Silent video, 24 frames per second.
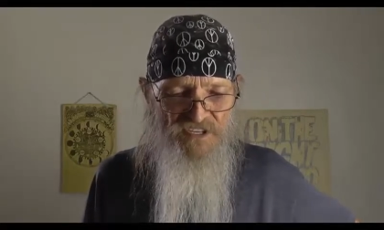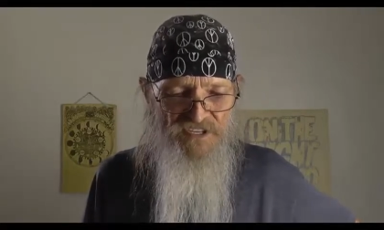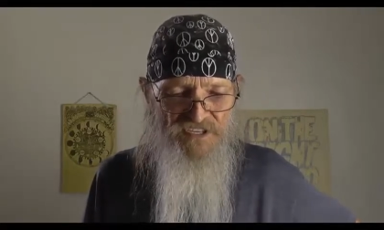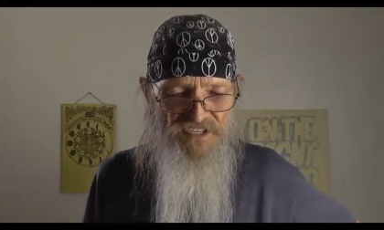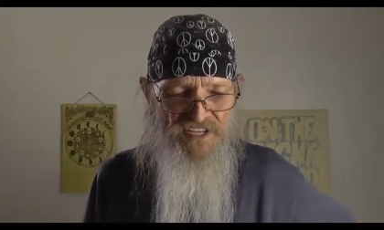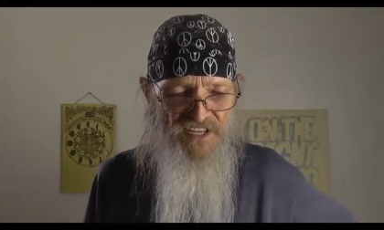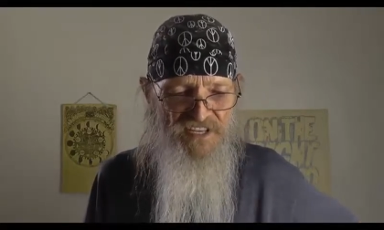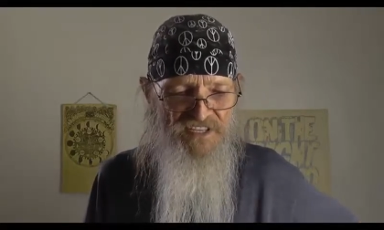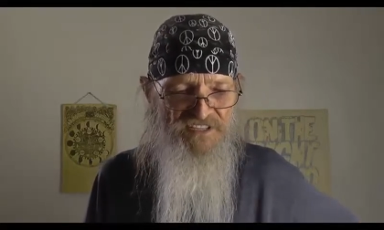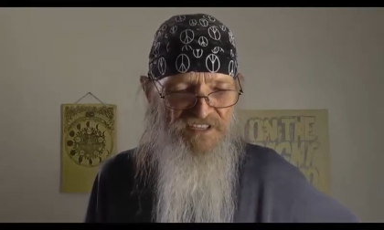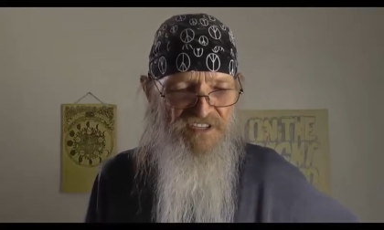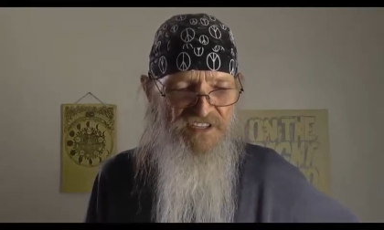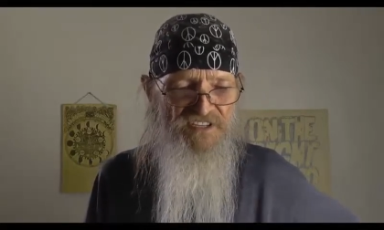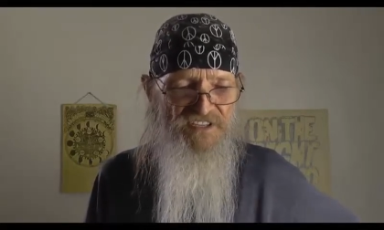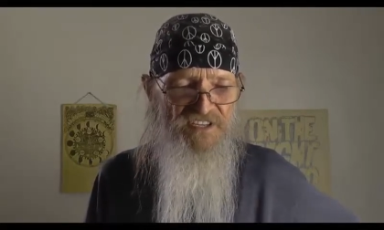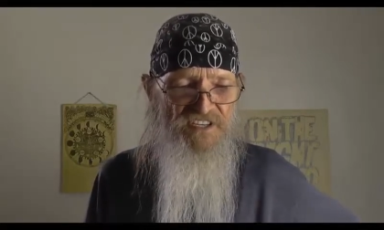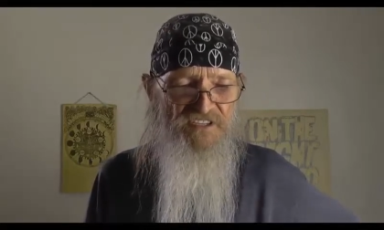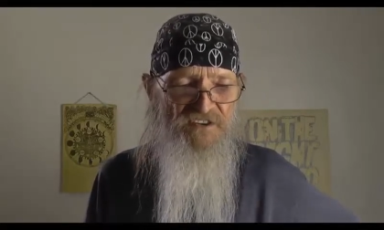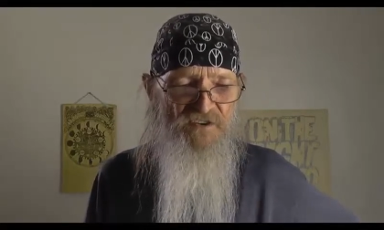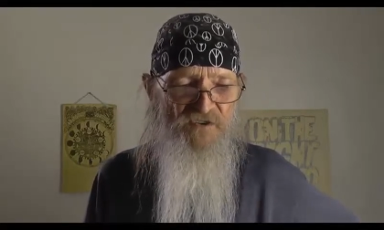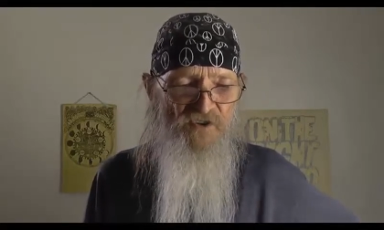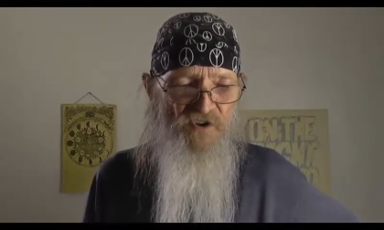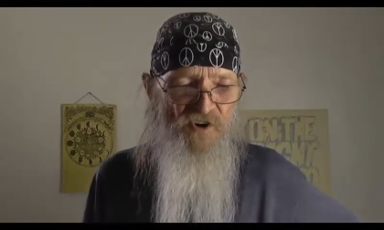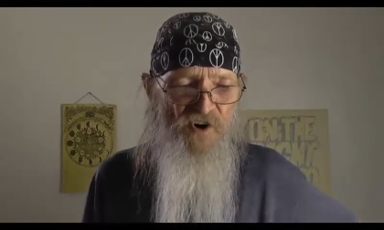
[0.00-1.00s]
senses
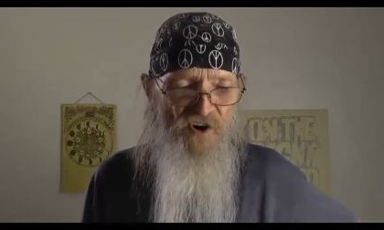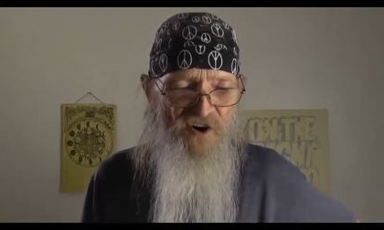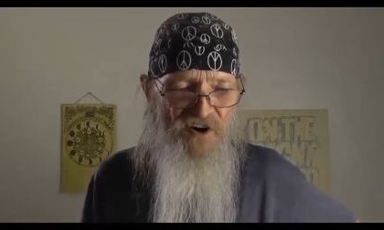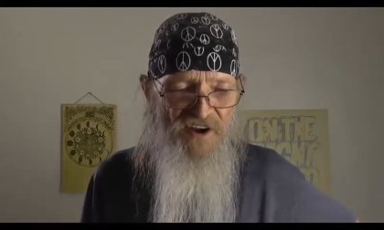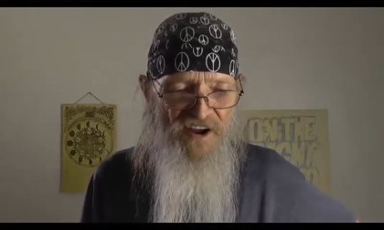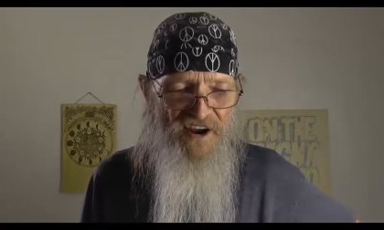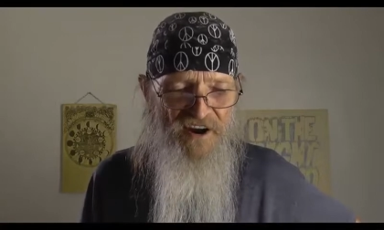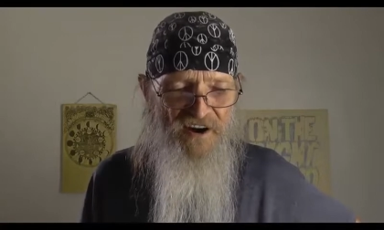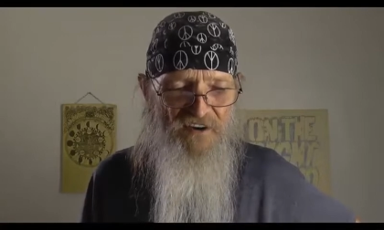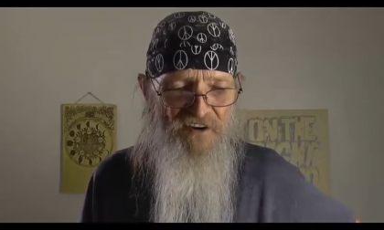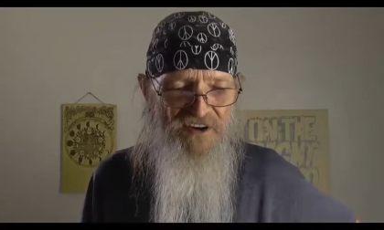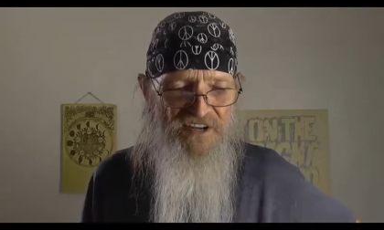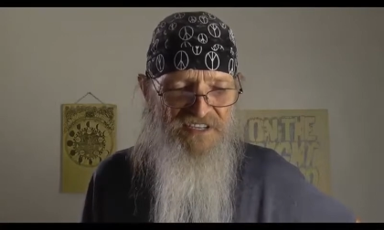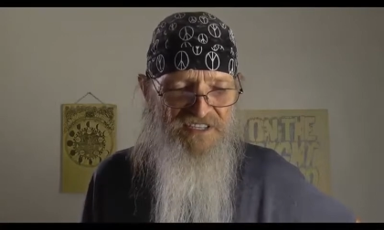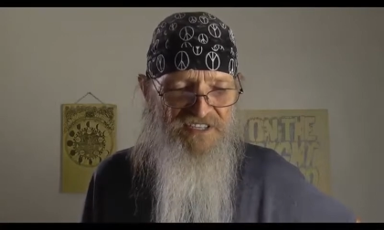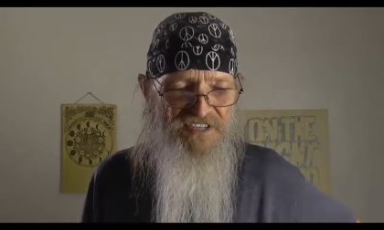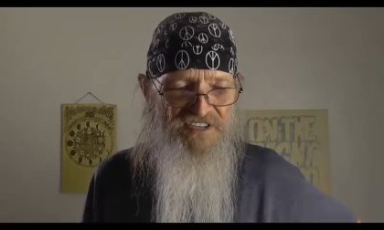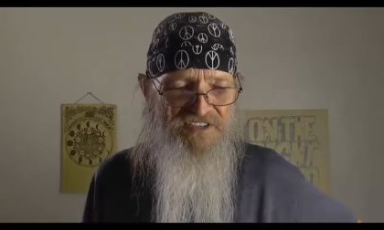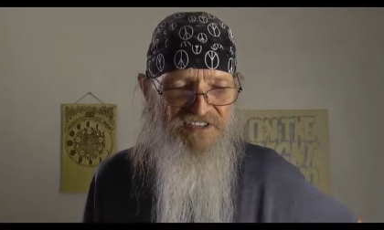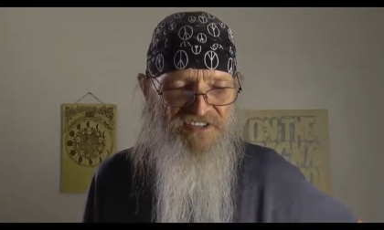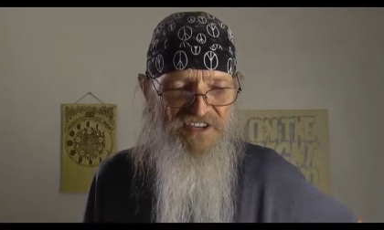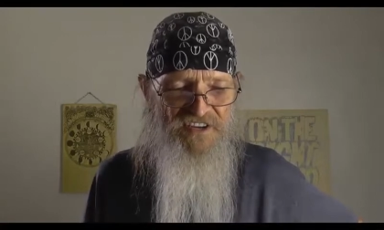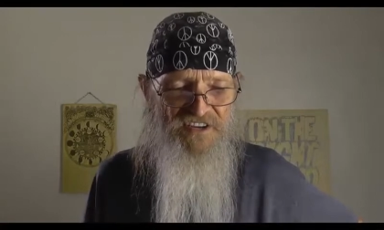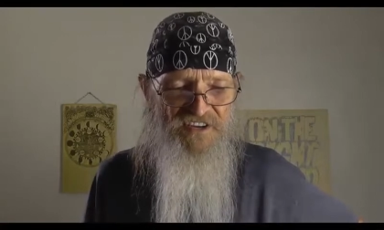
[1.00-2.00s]
into a
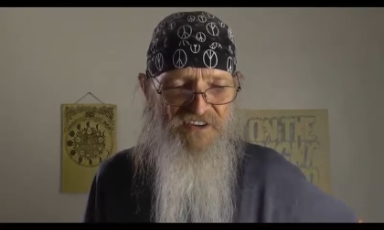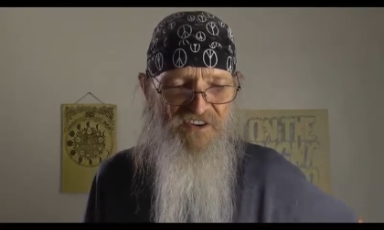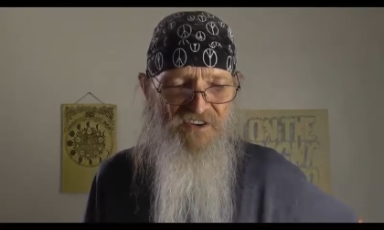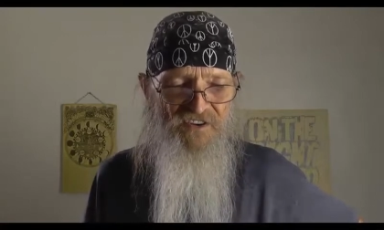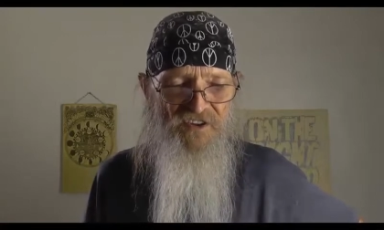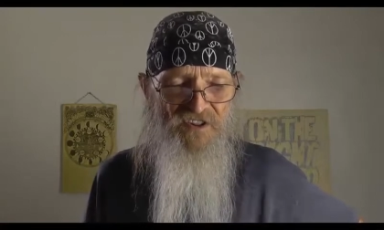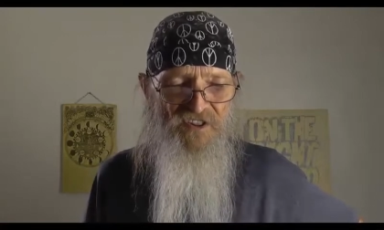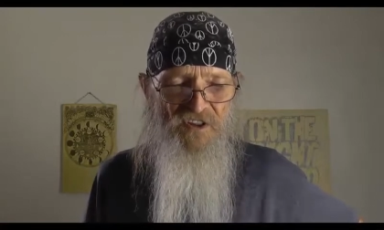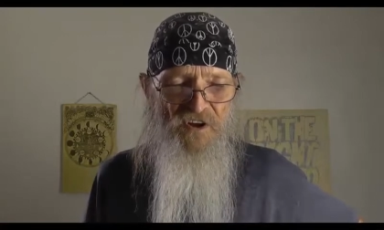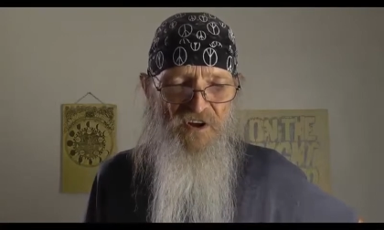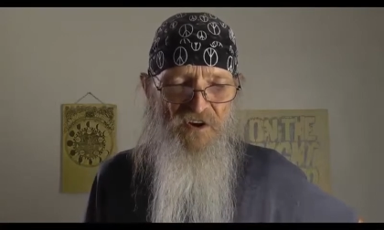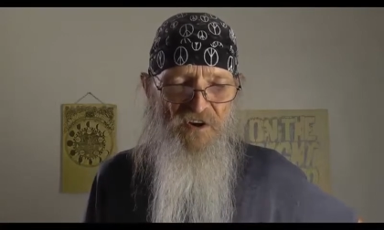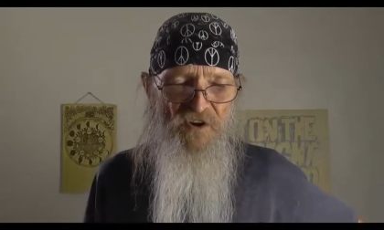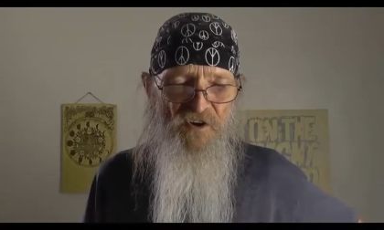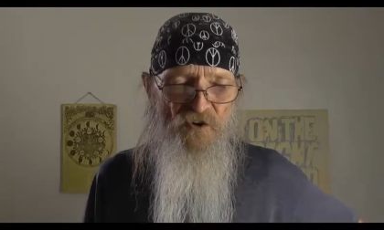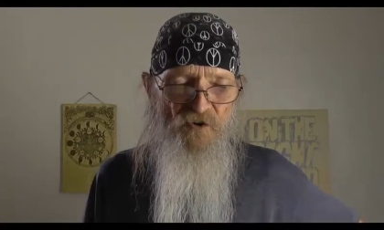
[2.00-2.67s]
coherent, single,